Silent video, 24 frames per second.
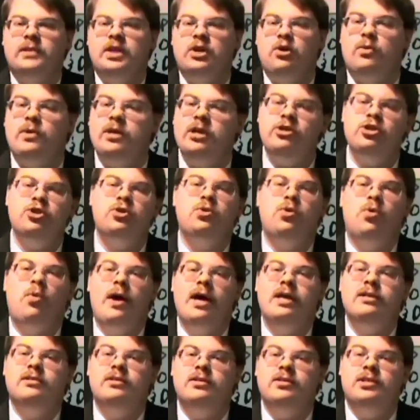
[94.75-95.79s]
Your initial
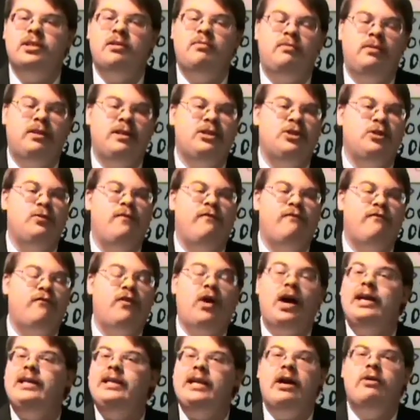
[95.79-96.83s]
quest is simply to
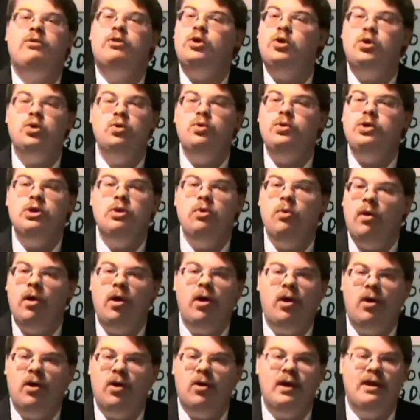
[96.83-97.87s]
find out who you
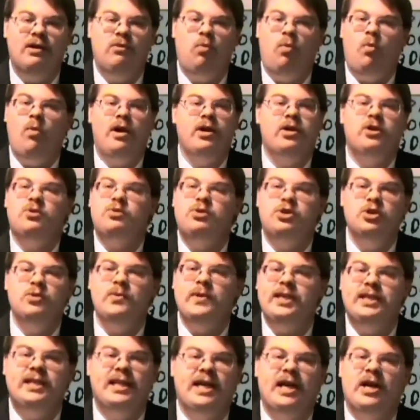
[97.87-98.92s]
are and what you're
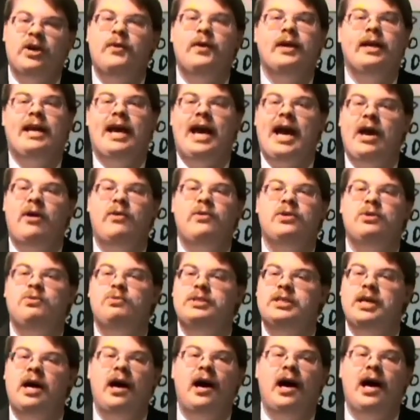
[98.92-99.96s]
doing there and how you
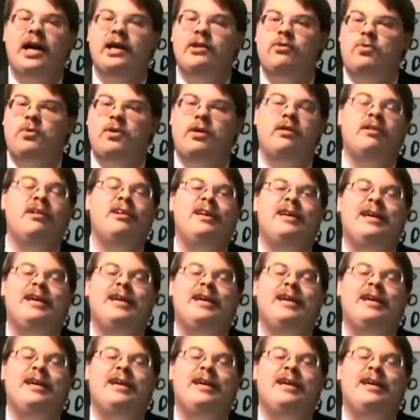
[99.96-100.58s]
died or